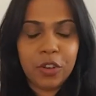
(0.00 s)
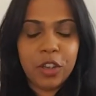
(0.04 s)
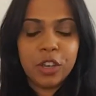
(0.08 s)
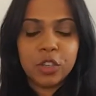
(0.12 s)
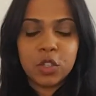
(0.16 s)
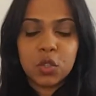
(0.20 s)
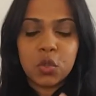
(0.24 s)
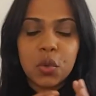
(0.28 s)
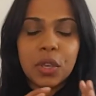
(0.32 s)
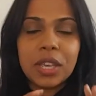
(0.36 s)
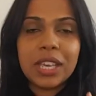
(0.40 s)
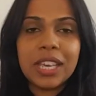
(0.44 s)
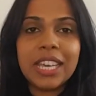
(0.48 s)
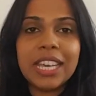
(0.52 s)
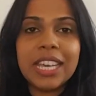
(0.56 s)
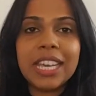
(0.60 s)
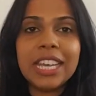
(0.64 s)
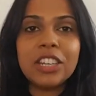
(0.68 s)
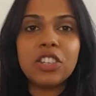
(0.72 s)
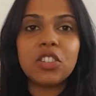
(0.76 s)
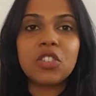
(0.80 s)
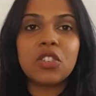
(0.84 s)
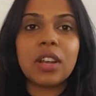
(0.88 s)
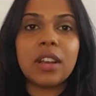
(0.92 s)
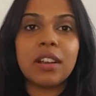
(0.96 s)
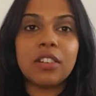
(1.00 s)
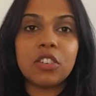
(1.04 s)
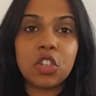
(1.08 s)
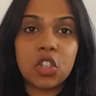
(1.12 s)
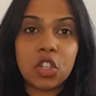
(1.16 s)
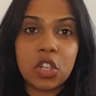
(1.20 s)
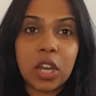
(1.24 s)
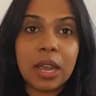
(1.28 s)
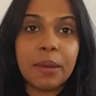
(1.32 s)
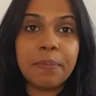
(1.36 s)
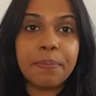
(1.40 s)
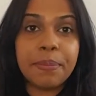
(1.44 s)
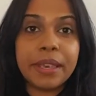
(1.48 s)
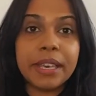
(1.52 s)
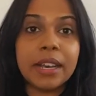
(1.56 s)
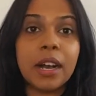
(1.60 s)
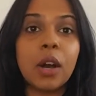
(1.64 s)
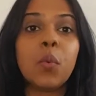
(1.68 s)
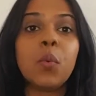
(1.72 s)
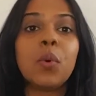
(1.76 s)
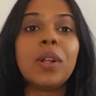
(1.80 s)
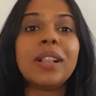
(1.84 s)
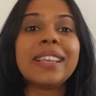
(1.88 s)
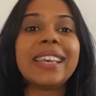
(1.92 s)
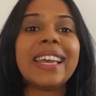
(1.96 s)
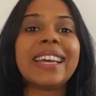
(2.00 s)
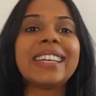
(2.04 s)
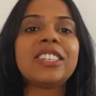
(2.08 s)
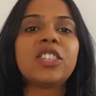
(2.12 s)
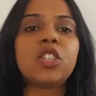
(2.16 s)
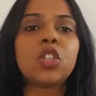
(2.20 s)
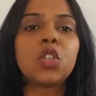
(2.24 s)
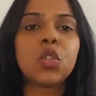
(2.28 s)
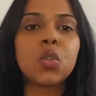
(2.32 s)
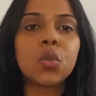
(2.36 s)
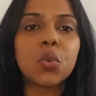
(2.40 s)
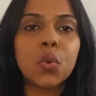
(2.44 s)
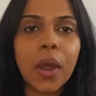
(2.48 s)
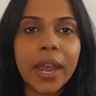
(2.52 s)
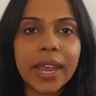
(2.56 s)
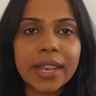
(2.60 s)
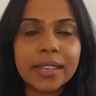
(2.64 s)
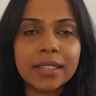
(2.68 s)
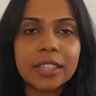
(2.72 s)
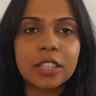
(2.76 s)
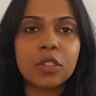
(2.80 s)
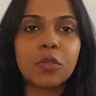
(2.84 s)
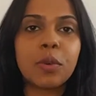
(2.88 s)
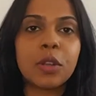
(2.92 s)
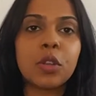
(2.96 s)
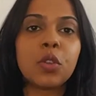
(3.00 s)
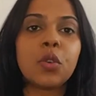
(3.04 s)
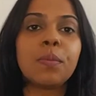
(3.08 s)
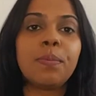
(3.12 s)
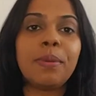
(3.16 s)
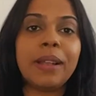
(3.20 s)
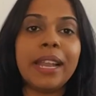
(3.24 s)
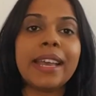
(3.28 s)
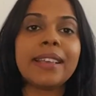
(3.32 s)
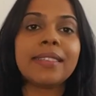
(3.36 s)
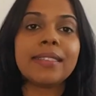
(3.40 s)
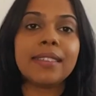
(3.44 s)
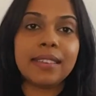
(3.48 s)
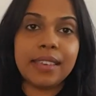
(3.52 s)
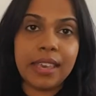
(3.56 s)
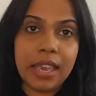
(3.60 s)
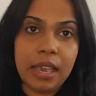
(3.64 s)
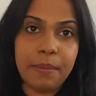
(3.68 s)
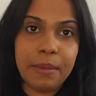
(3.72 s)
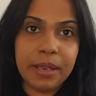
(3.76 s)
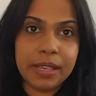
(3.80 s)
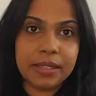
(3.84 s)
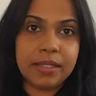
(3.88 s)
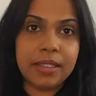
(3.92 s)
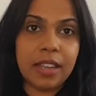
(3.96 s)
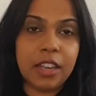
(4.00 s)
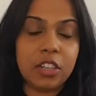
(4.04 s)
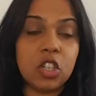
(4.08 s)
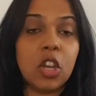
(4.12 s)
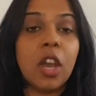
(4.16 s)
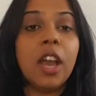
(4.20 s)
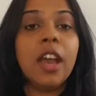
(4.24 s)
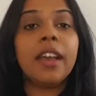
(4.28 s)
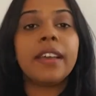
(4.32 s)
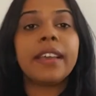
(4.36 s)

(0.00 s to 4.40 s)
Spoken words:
So each shape here will get traced when you're playing the gaming stage.